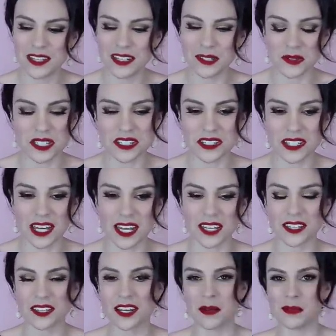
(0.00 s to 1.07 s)
I think it was
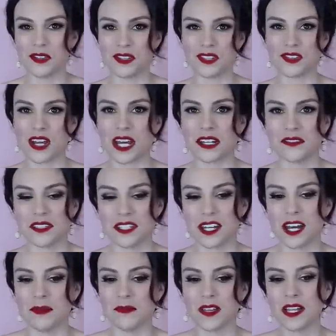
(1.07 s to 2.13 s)
today. I'm losing track of the
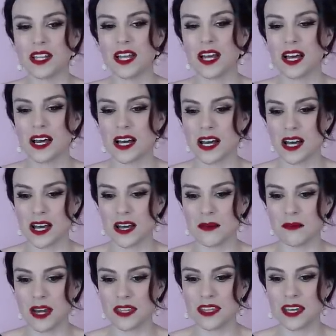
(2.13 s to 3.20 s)
time.
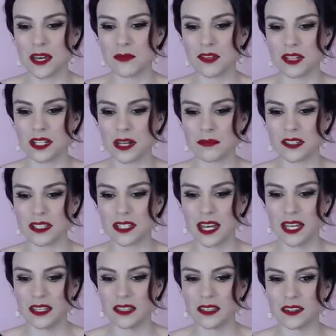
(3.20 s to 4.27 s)
I think I put it up
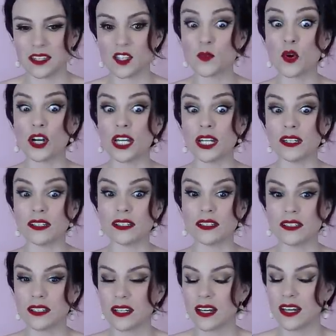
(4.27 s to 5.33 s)
today, this morning.
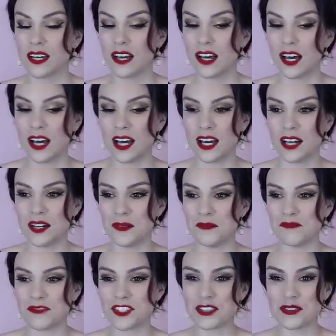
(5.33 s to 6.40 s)

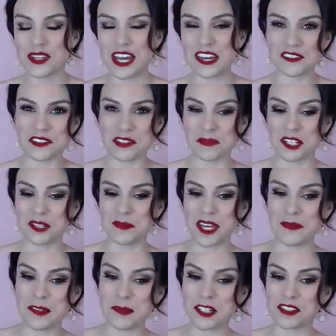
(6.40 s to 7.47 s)
So yeah, there's some little
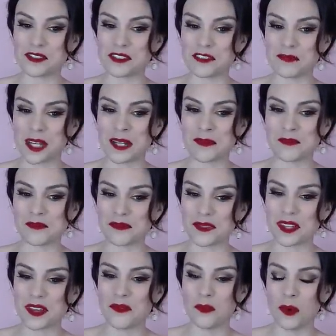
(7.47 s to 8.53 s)
baby pictures of me.
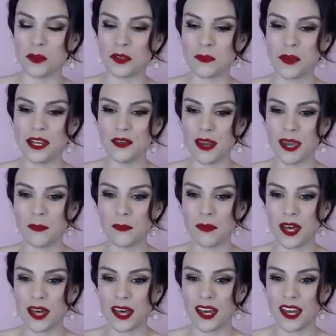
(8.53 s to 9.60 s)
One with my
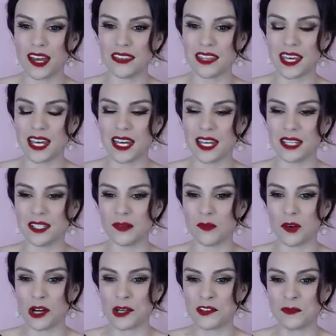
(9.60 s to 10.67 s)
grandpa and then
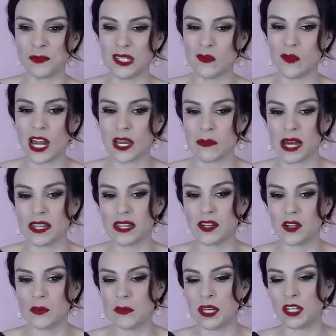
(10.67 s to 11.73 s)
one of me wearing my
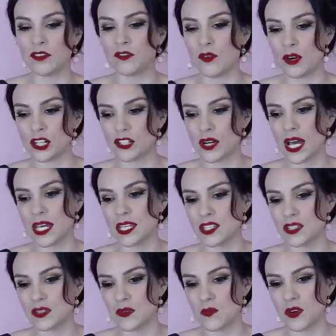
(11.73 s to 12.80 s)
little pinafore
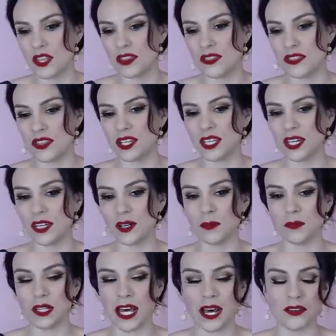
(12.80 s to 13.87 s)
dress with the
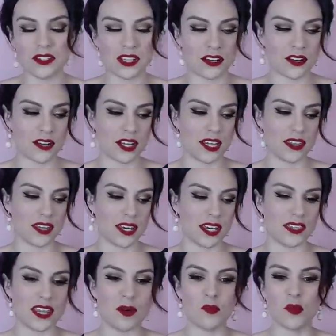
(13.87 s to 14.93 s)
gingham blouse underneath
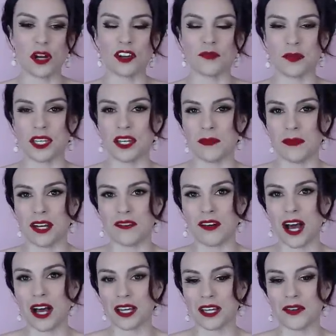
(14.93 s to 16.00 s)
it. And then one of me on my
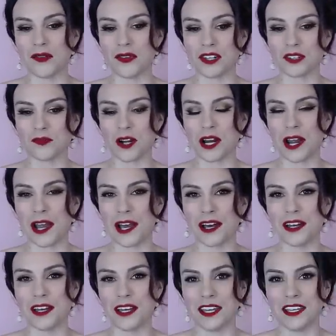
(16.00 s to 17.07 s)
rocking horse
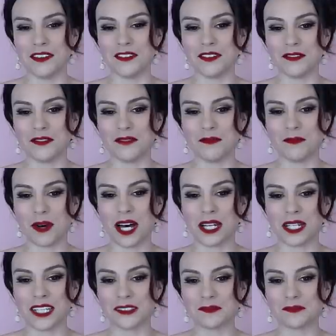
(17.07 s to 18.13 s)
wearing a
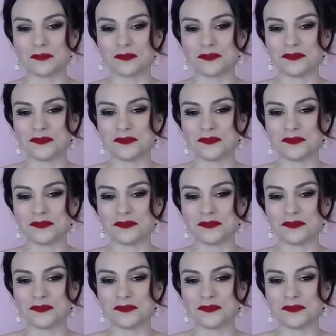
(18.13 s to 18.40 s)
bonnet.